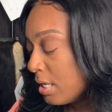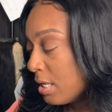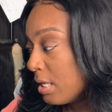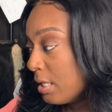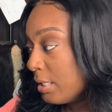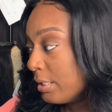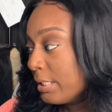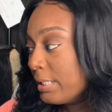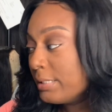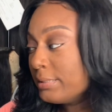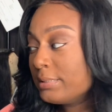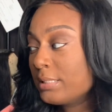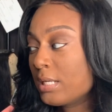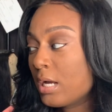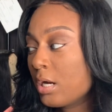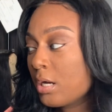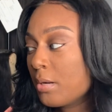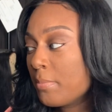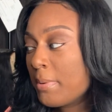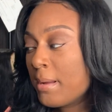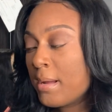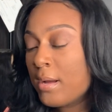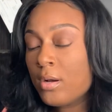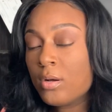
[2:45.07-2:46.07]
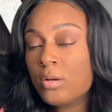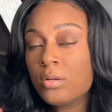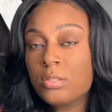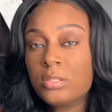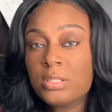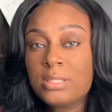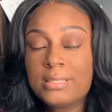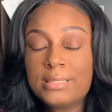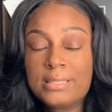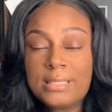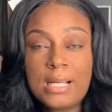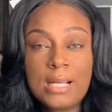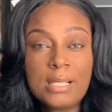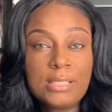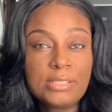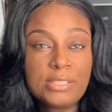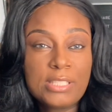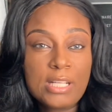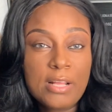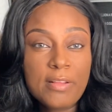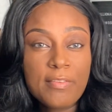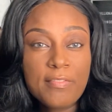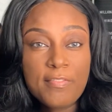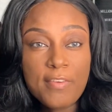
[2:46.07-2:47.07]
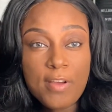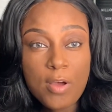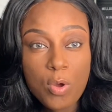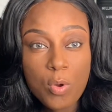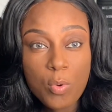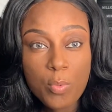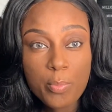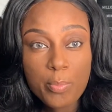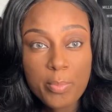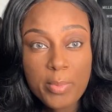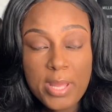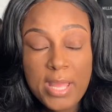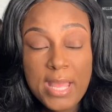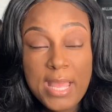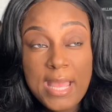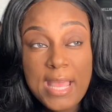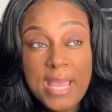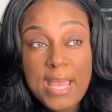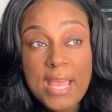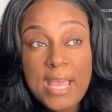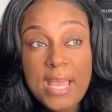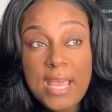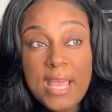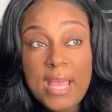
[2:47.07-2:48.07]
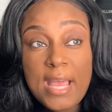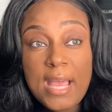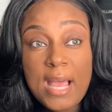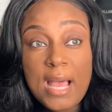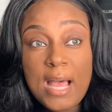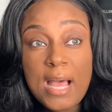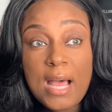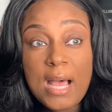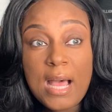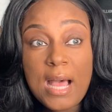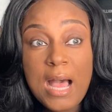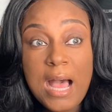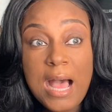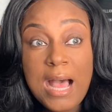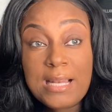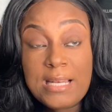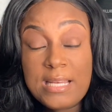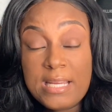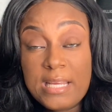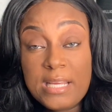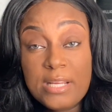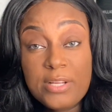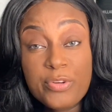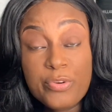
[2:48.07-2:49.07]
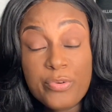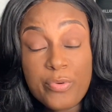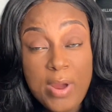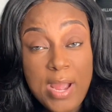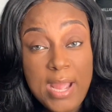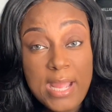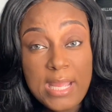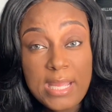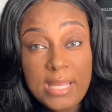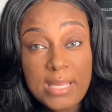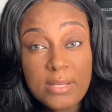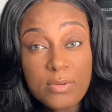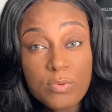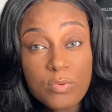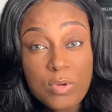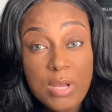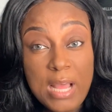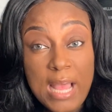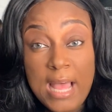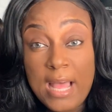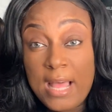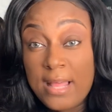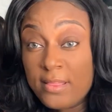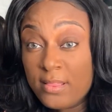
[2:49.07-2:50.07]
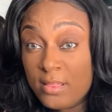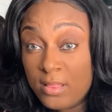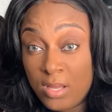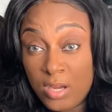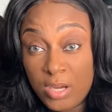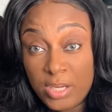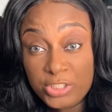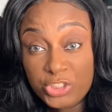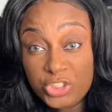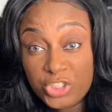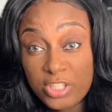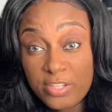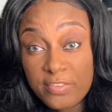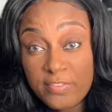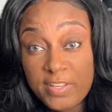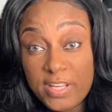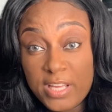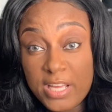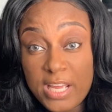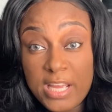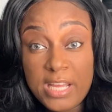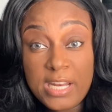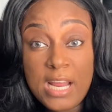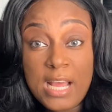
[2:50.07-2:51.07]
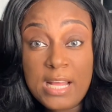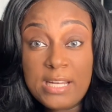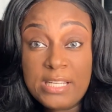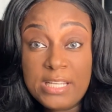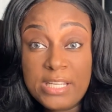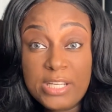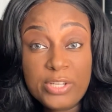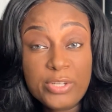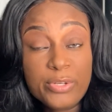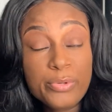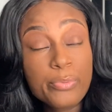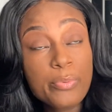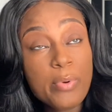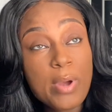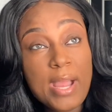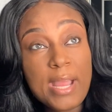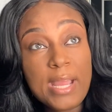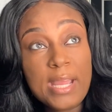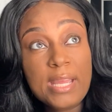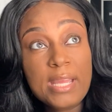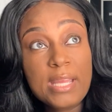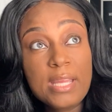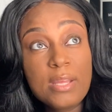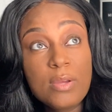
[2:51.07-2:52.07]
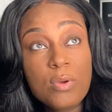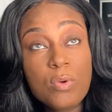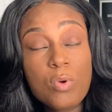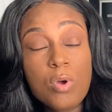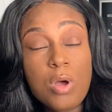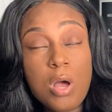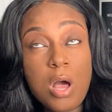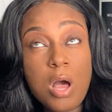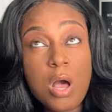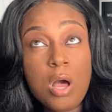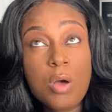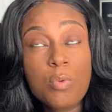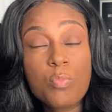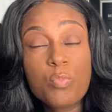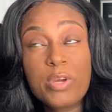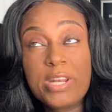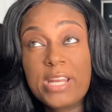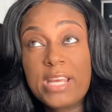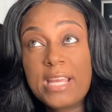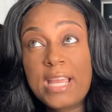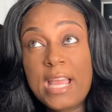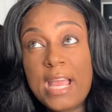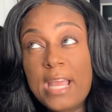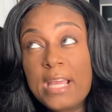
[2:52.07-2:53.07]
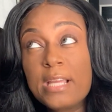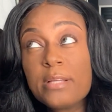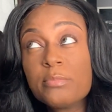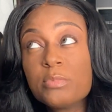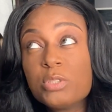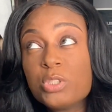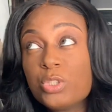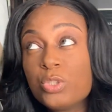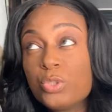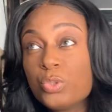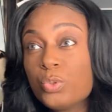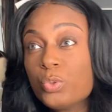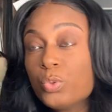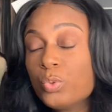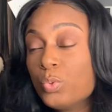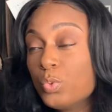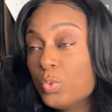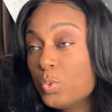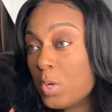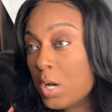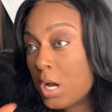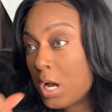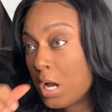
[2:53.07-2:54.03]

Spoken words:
let's talk about the styling foam. I did great at launch of it, and I did great when it came to